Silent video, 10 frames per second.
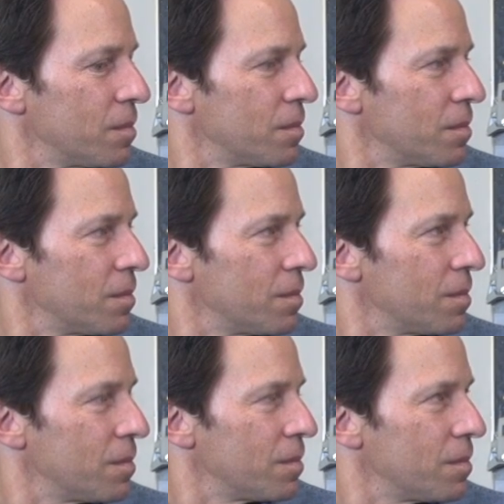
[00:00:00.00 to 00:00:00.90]

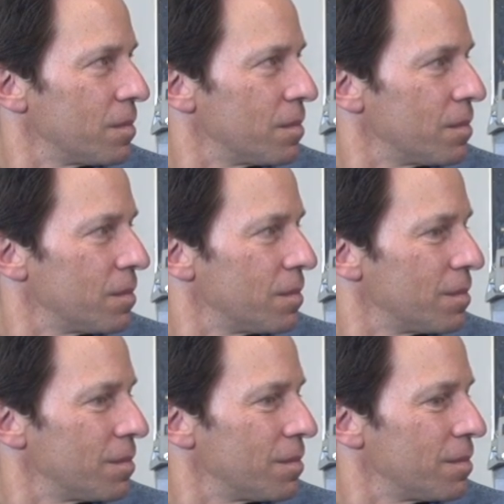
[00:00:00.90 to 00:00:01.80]

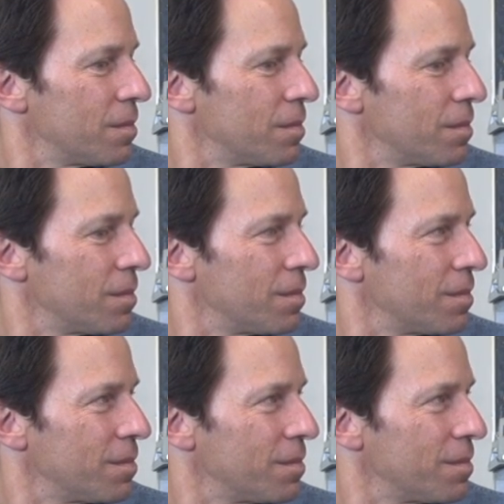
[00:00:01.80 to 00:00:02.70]

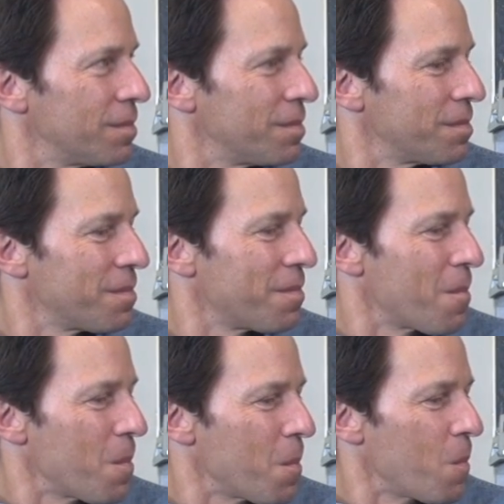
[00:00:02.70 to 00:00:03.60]

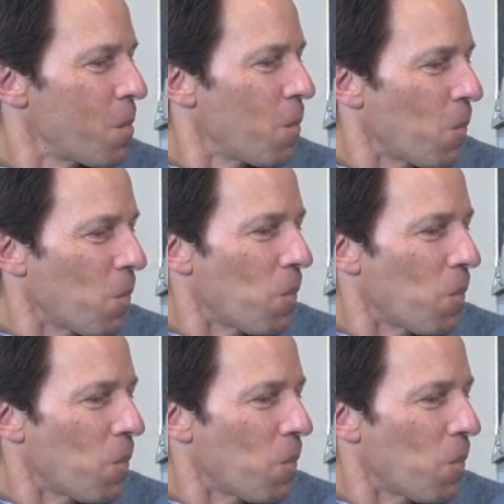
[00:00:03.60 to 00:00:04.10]
(silent)